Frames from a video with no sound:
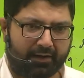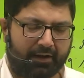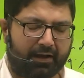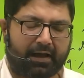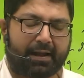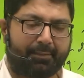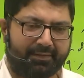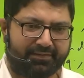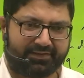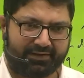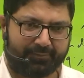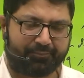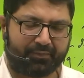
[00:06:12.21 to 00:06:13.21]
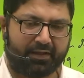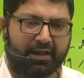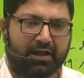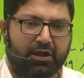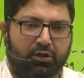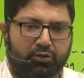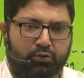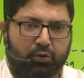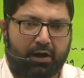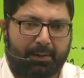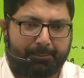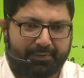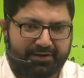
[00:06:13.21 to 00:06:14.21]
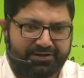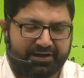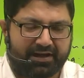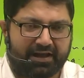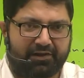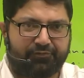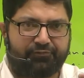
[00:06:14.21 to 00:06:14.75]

Arabian Sea. So Persian Gulf,